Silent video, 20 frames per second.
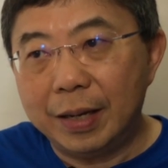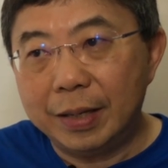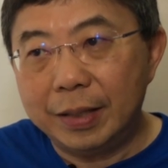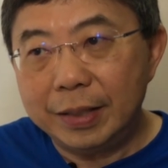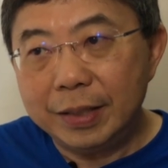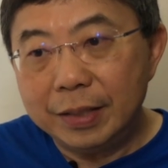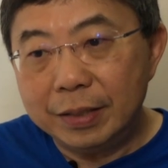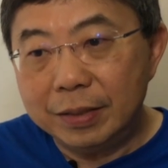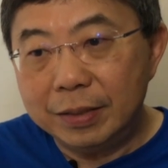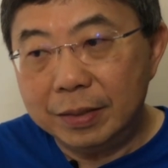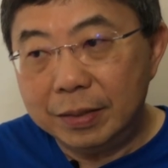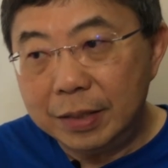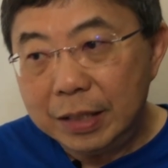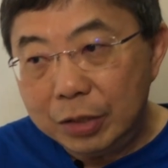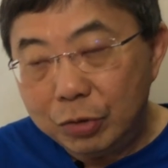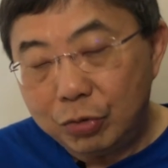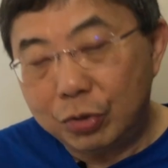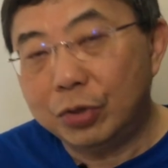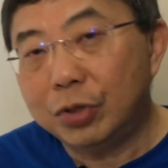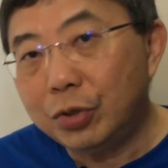in
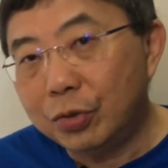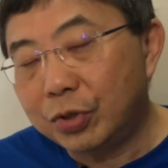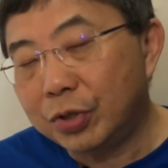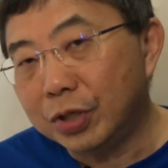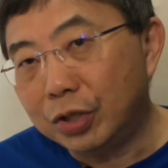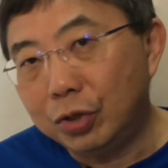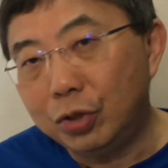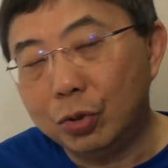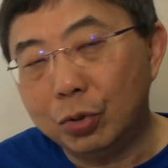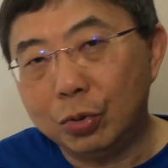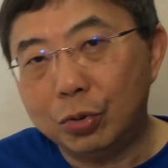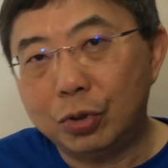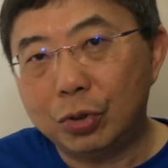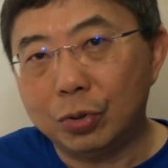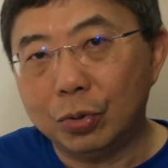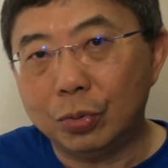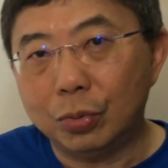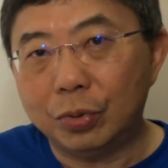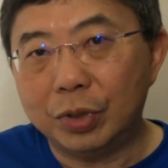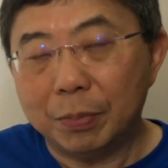introducing you
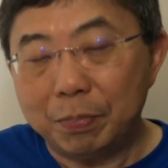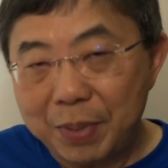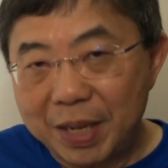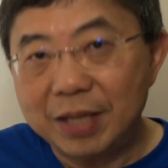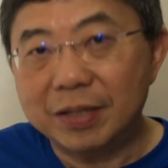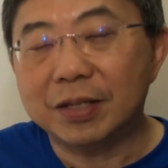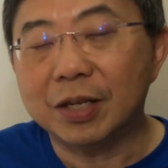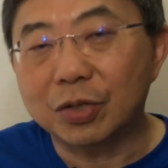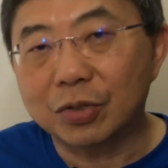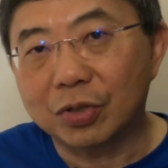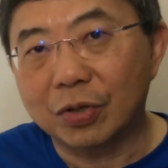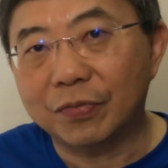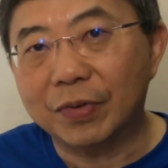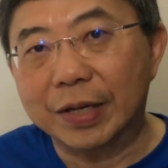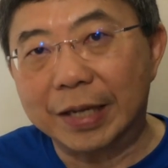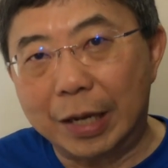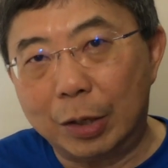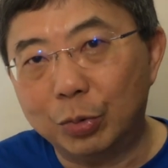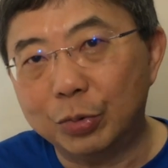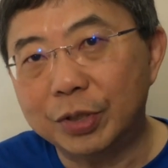to the basics
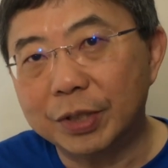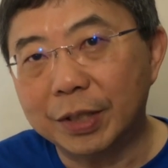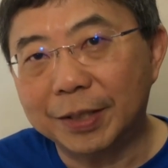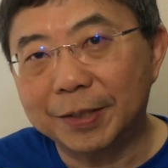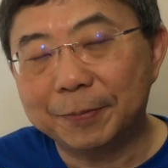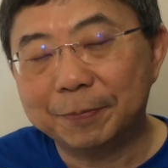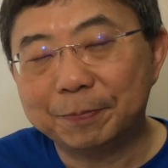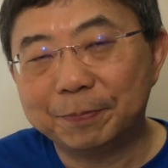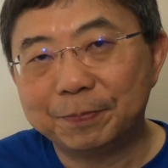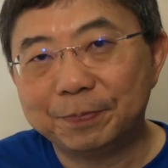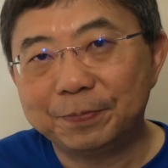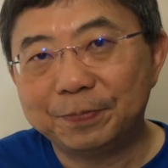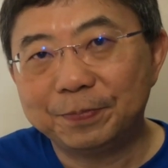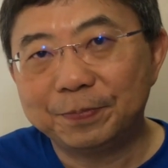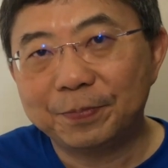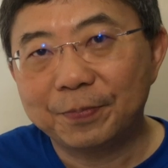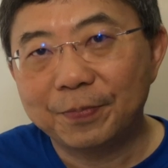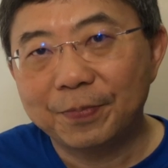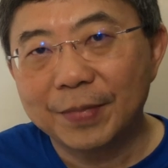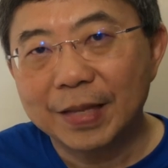of accounting.
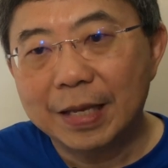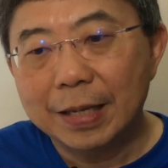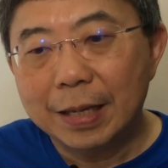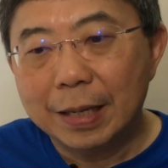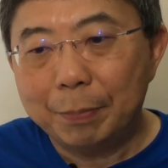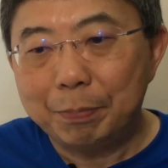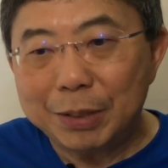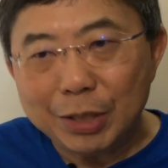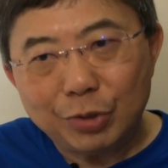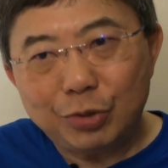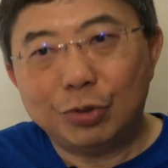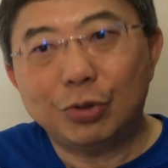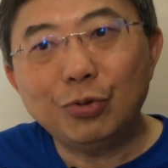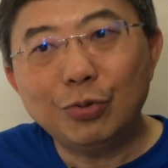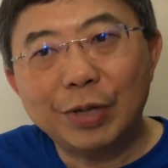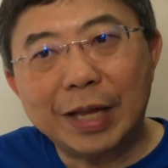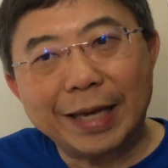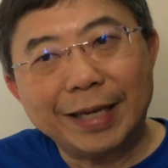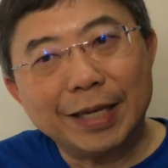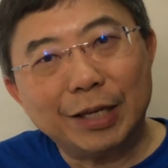Please
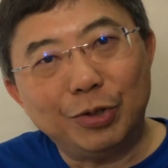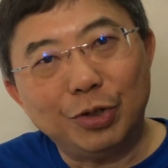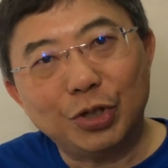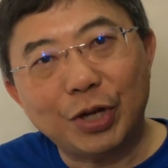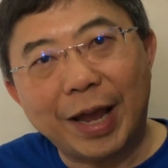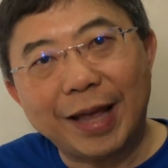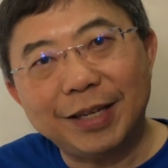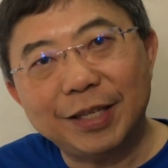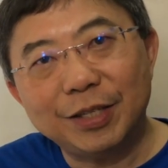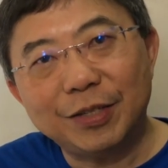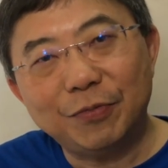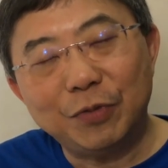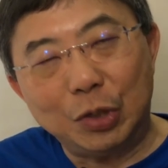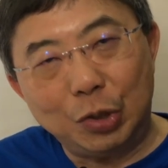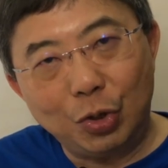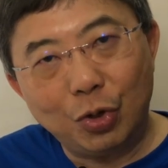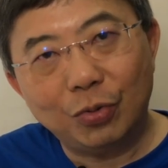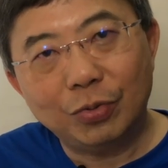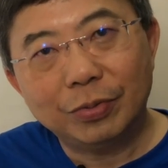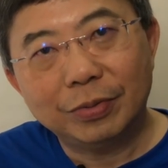do like and share this
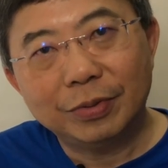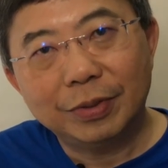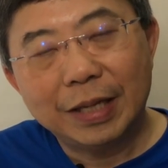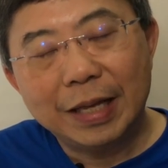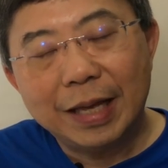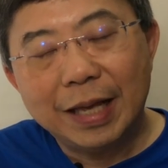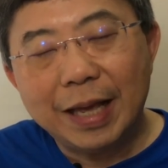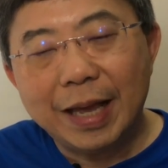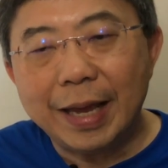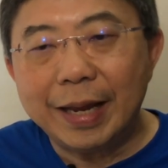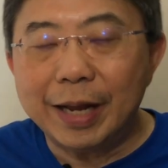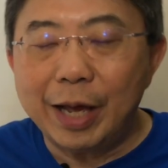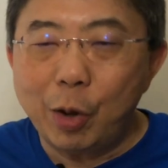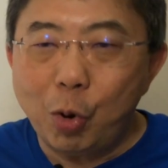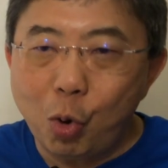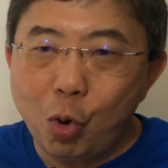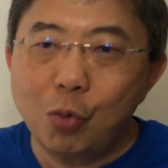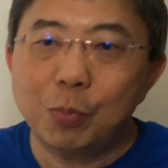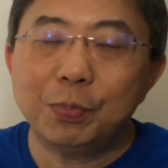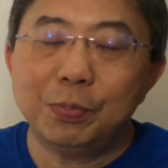video, and I
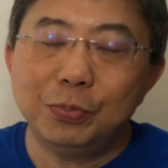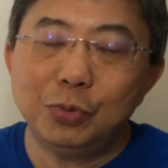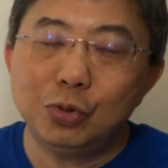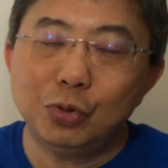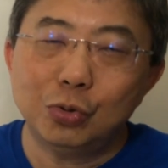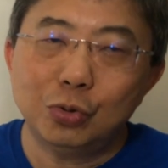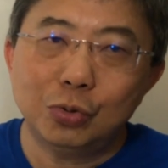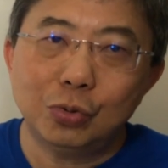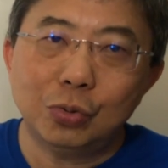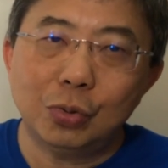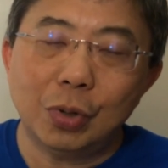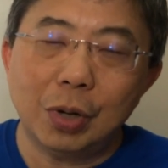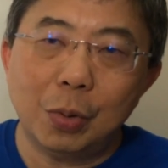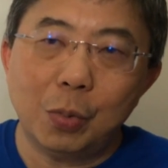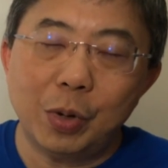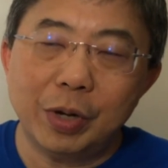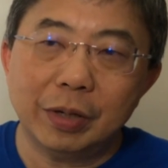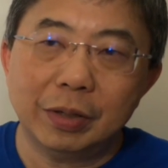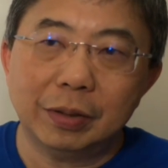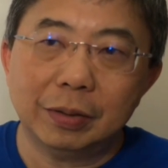hope you
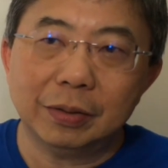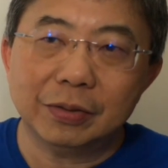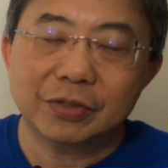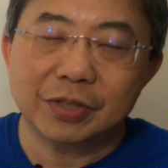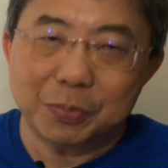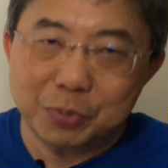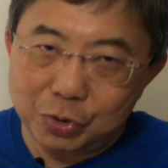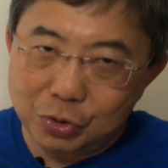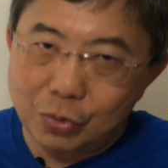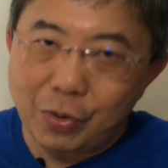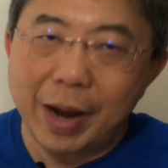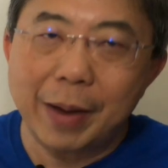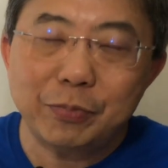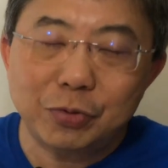will subscribe